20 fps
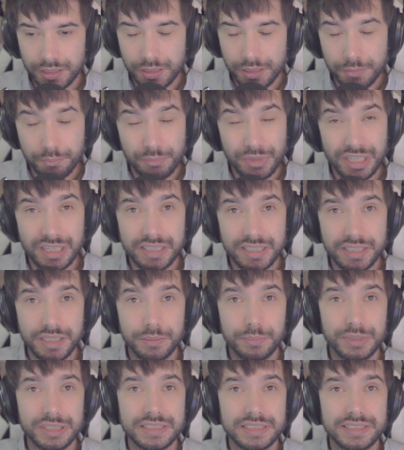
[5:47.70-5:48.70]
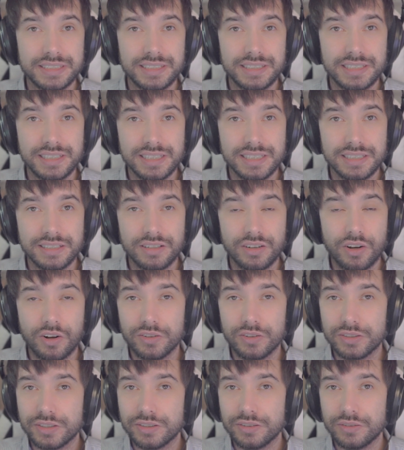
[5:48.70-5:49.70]
Melee abilities
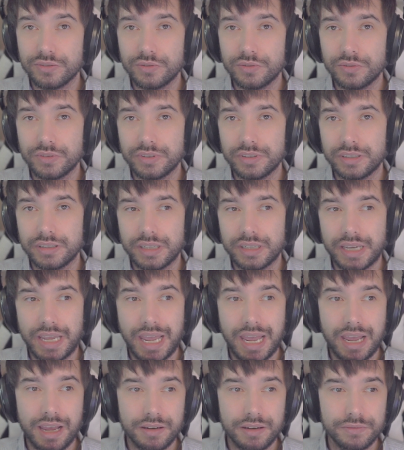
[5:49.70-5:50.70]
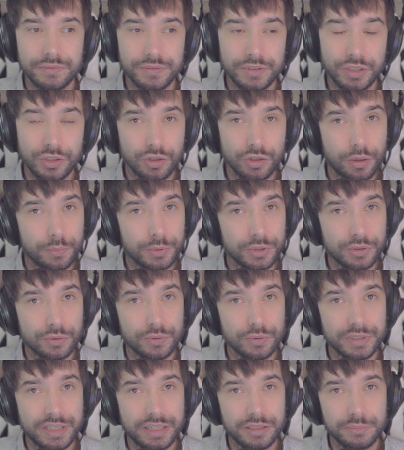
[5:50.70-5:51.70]
also have a global
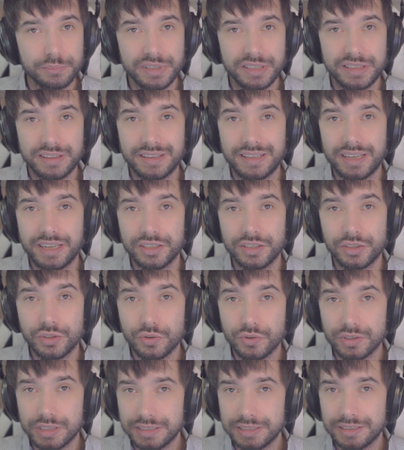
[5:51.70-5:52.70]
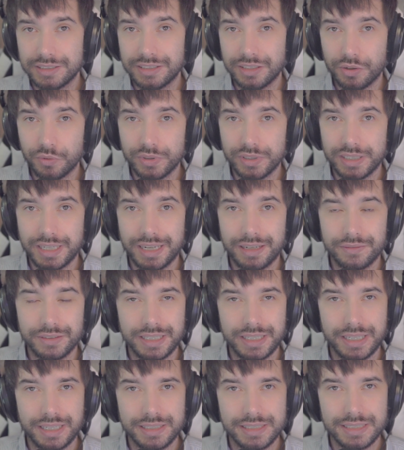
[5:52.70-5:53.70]
cooldown, but they usually don't have a
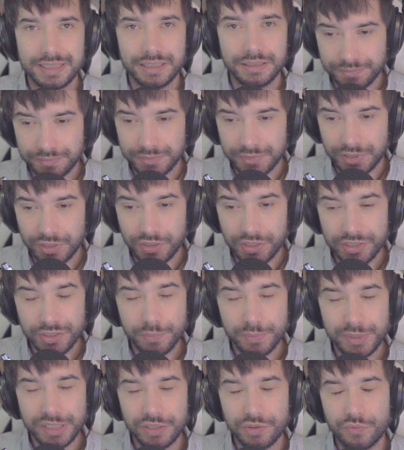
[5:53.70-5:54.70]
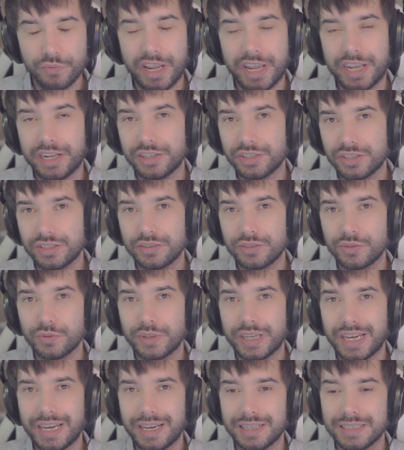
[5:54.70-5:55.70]
cast time. You need to be in range to
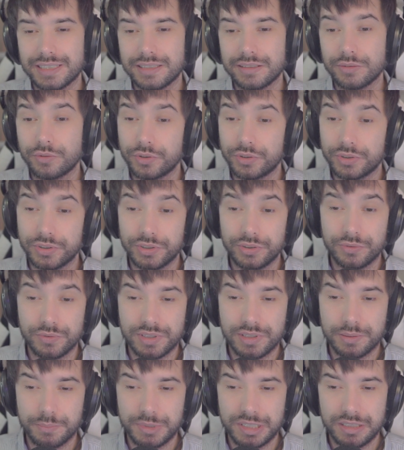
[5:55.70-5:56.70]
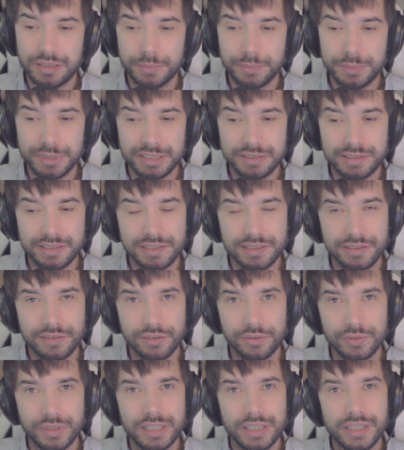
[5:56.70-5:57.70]
cast or to use your melee abilities
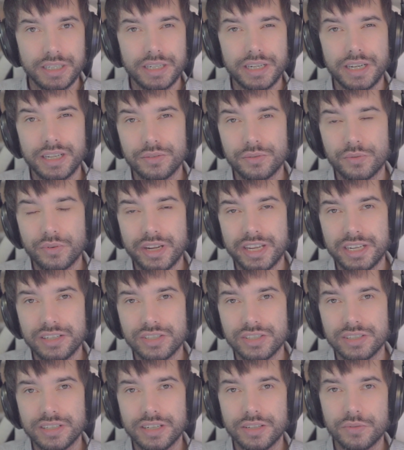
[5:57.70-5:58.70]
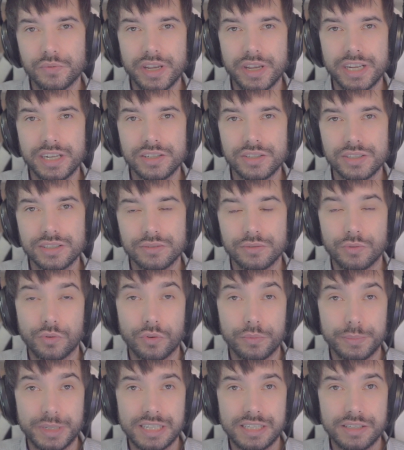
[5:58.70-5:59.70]
though. And range or
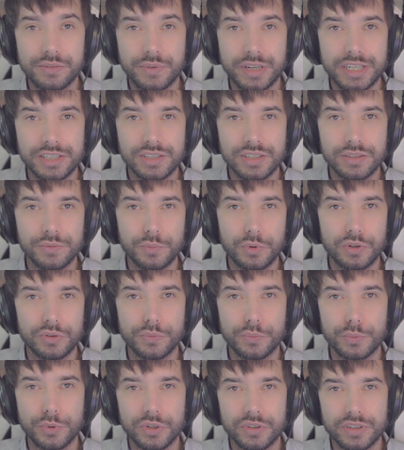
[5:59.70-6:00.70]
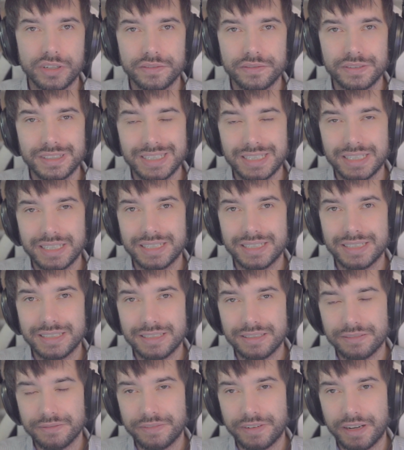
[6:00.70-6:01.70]
melee range in World of Warcraft is
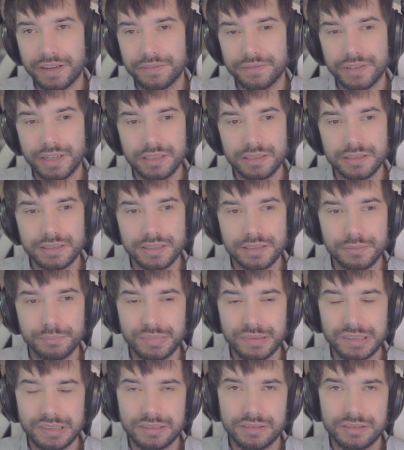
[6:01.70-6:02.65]
5 yards, but you'll